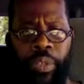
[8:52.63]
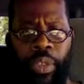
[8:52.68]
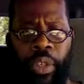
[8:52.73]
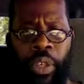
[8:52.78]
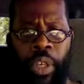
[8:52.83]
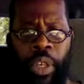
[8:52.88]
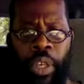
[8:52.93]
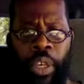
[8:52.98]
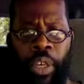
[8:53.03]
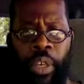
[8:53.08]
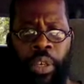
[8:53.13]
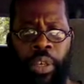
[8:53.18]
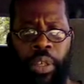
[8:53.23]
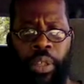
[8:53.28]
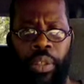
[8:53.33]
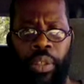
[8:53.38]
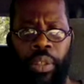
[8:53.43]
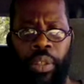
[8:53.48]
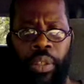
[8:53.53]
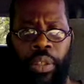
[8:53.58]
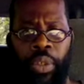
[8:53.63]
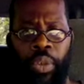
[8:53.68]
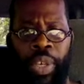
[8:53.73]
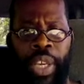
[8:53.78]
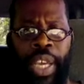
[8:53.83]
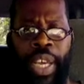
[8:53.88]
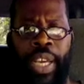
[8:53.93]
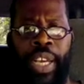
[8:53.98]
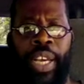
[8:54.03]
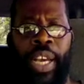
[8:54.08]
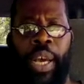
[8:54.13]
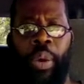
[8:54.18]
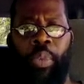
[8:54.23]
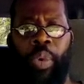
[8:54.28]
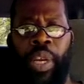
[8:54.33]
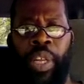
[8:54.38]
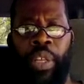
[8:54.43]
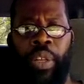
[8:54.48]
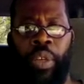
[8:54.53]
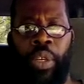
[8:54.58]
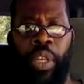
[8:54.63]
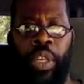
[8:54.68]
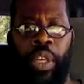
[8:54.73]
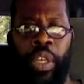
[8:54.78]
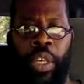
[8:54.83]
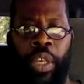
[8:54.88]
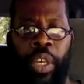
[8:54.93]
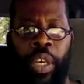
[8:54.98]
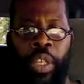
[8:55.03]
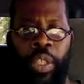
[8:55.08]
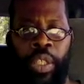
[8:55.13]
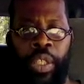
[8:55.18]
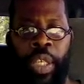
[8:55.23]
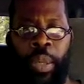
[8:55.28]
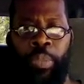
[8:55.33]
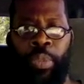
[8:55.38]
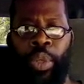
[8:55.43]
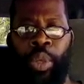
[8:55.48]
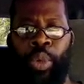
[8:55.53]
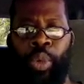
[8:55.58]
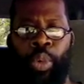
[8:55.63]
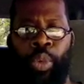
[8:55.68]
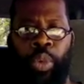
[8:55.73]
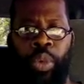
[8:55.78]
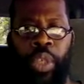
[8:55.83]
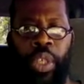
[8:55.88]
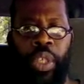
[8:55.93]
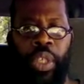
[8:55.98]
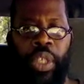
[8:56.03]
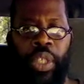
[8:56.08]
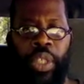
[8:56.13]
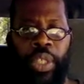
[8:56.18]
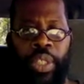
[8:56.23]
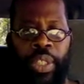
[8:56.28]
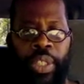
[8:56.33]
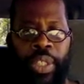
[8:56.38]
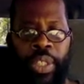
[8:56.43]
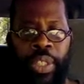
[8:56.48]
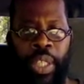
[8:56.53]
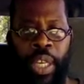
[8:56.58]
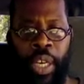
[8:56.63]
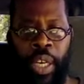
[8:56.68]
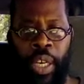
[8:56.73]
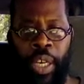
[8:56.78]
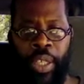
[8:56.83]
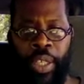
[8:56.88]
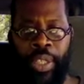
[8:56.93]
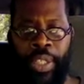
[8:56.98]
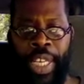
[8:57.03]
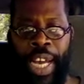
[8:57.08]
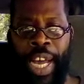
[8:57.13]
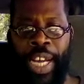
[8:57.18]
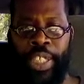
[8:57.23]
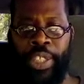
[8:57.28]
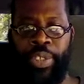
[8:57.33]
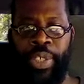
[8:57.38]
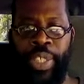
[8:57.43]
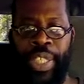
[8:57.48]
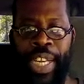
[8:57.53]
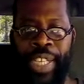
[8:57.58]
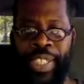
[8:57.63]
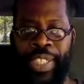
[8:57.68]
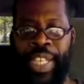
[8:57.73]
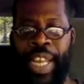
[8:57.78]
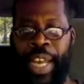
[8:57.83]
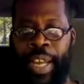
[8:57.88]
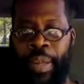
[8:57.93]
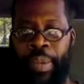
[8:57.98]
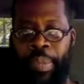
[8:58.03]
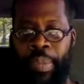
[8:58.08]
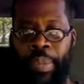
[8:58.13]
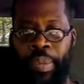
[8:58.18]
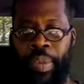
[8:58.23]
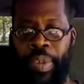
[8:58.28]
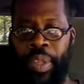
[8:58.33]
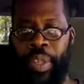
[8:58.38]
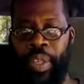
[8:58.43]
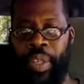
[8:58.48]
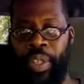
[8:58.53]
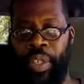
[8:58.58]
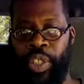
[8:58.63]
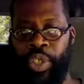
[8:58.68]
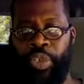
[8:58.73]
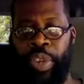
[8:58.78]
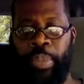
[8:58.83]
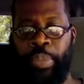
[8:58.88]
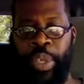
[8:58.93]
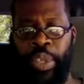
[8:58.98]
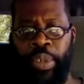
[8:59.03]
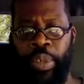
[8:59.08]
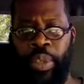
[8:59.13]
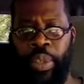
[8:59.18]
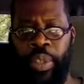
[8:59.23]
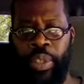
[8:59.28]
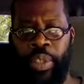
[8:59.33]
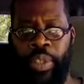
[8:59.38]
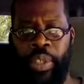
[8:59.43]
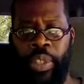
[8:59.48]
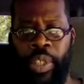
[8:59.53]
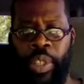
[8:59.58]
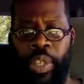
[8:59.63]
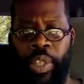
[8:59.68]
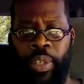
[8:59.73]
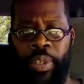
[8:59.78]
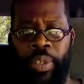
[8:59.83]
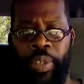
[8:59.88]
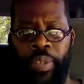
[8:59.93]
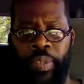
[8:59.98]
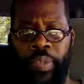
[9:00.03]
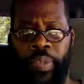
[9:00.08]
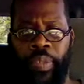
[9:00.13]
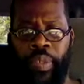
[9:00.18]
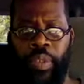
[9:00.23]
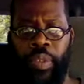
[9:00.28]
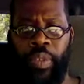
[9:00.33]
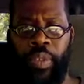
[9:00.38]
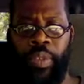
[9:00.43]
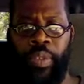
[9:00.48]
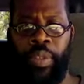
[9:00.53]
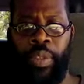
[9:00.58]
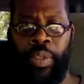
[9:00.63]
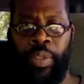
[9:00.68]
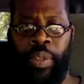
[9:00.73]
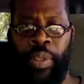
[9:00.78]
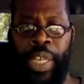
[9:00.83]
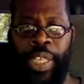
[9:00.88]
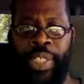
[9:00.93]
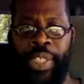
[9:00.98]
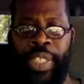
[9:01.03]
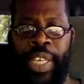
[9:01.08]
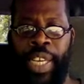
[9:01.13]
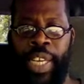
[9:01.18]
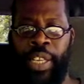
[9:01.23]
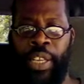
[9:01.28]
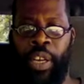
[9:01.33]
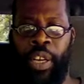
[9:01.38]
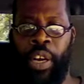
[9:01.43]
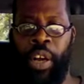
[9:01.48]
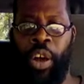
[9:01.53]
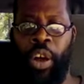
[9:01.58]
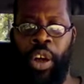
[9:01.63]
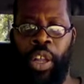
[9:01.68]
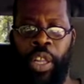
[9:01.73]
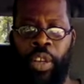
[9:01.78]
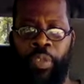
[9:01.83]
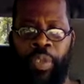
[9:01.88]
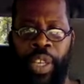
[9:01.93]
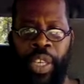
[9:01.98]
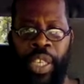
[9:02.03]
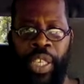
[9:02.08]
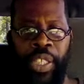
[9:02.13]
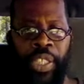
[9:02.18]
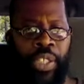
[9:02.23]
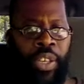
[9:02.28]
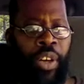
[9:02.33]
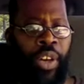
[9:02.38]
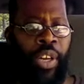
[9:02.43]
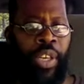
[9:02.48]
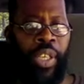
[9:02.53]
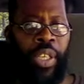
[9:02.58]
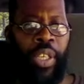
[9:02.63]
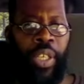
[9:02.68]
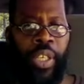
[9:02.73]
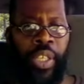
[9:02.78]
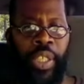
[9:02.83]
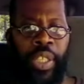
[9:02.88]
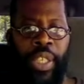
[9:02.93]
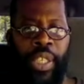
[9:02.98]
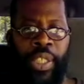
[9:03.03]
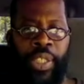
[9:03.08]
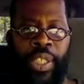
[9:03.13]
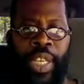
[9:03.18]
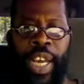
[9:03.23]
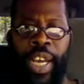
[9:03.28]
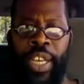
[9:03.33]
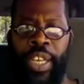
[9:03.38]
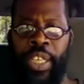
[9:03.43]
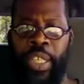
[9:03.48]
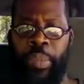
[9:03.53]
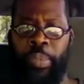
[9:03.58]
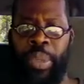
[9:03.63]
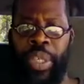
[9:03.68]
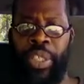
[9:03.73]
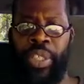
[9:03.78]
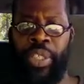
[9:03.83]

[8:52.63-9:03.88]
You know, you can't come with uh, some new uh, doctrine that's not scriptural. You know, like saying uh, all of Esau is not going to be